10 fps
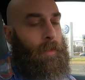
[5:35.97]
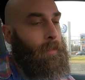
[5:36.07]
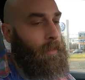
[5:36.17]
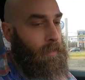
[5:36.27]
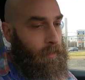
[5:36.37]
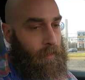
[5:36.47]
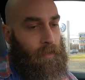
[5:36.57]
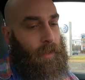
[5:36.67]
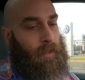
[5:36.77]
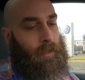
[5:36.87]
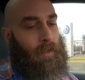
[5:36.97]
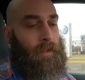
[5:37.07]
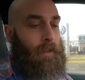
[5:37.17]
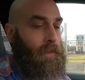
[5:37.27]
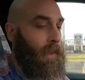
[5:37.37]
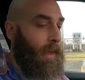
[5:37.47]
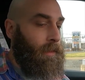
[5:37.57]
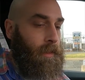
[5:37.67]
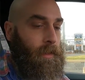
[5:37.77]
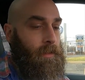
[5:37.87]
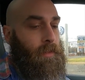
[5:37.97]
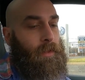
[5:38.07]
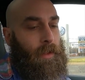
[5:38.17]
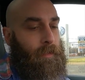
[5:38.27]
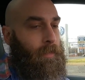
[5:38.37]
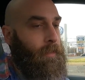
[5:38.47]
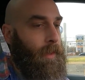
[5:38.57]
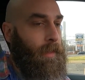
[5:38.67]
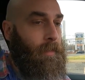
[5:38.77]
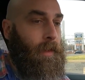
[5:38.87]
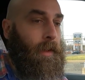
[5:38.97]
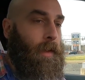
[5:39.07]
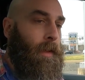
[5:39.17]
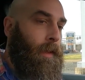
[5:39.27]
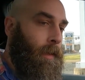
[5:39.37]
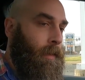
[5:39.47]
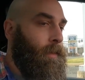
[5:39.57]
maybe you would like to turn your traction control off or whatever, you